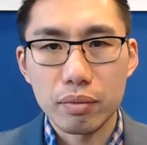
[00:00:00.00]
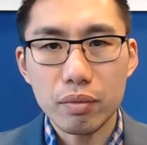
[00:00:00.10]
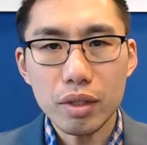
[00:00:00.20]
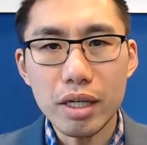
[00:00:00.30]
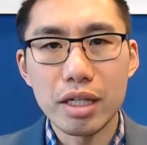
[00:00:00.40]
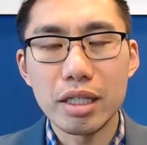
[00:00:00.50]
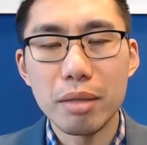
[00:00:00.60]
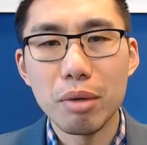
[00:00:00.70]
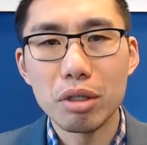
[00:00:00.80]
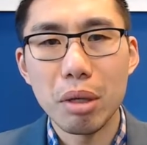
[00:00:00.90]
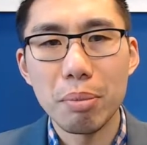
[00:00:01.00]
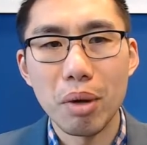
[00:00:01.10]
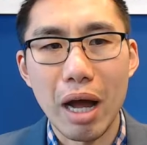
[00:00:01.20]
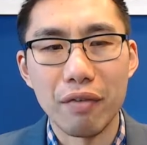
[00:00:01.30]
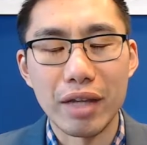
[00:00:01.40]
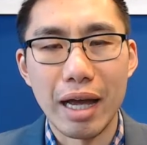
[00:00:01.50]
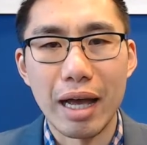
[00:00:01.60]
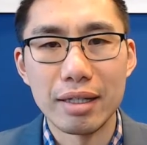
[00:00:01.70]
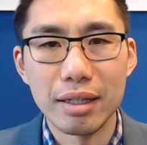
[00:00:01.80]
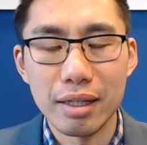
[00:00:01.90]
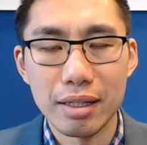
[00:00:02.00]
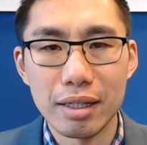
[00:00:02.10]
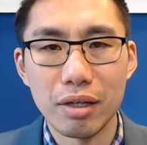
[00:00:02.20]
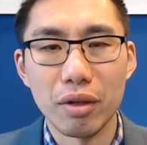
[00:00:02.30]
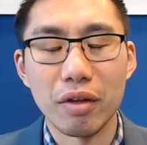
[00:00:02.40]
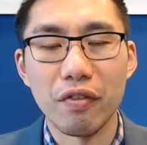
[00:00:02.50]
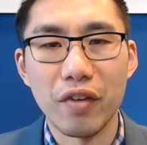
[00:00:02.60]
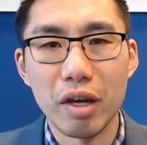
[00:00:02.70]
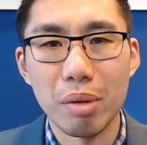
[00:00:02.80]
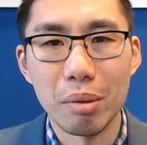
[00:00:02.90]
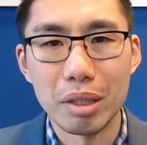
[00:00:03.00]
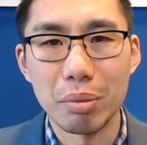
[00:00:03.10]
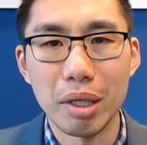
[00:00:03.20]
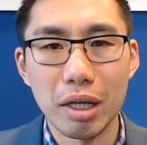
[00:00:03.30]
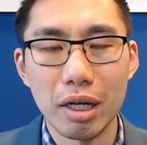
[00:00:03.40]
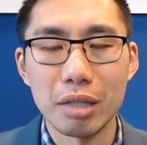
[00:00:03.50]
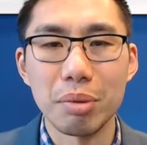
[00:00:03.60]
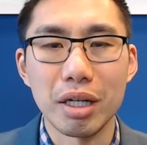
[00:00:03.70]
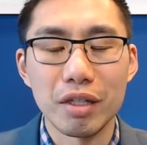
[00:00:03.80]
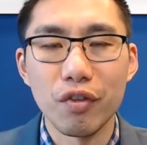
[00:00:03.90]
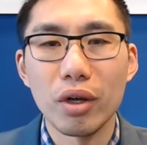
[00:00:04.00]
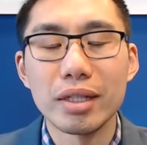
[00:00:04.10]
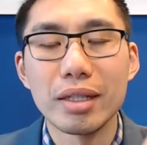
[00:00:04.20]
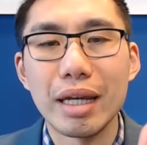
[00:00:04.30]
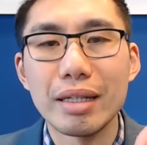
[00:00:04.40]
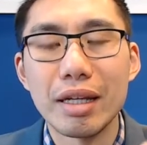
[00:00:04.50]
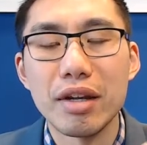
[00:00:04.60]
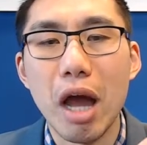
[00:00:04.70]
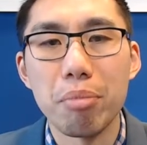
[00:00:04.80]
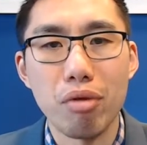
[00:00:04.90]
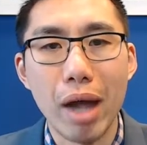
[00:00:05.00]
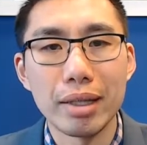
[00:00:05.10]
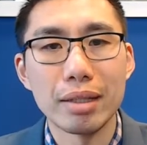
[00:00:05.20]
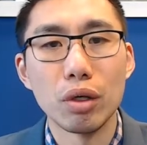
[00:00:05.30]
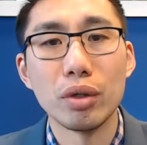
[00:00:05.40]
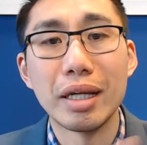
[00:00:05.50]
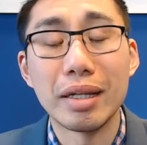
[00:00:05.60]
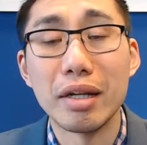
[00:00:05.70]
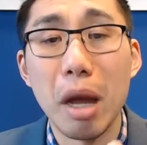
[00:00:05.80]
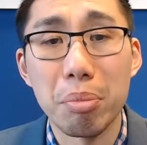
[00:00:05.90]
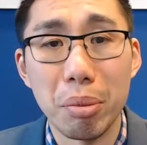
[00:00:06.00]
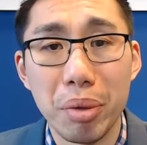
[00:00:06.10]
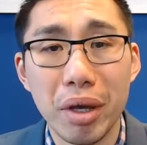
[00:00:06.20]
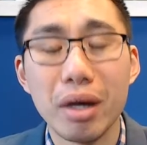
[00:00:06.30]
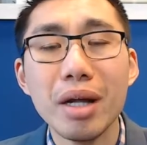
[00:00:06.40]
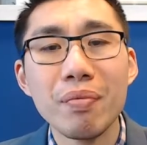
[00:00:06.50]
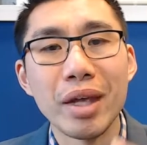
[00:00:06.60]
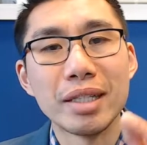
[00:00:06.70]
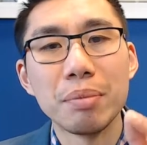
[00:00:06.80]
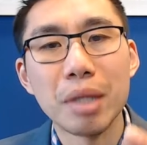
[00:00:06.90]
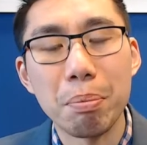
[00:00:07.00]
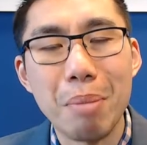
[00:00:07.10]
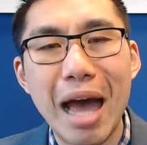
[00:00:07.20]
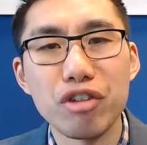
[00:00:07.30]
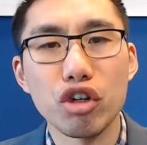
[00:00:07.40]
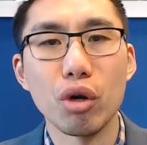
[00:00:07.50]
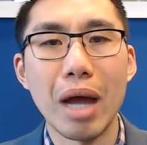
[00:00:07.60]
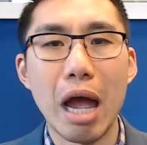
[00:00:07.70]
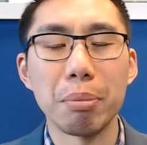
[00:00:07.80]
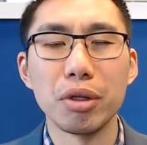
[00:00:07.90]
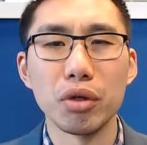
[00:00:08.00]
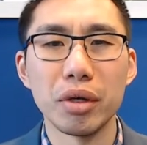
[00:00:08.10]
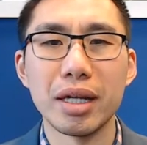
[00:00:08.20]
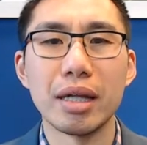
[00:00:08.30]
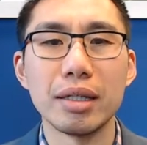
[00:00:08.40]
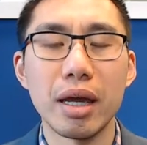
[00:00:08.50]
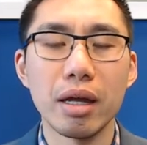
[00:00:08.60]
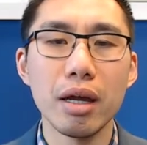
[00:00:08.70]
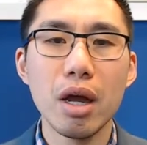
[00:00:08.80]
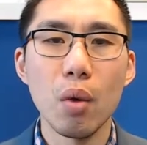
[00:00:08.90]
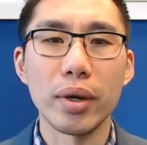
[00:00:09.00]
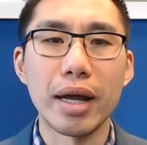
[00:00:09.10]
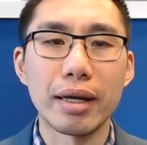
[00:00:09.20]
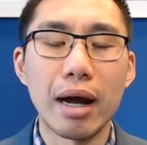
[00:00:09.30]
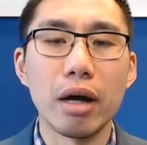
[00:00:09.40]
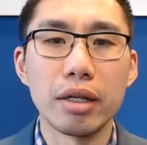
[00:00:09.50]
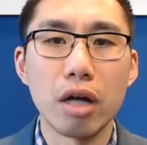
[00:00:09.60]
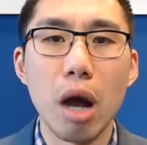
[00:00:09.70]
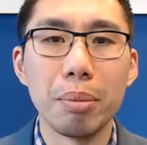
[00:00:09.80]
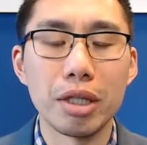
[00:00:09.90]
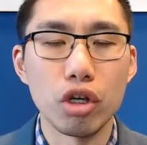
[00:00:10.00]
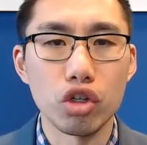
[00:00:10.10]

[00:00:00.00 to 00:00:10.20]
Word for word: You see, most people have that hesitancy or their fear of public speaking is because first they did not practice or they did not prepare. And something magical happened during that day when I got on the competition.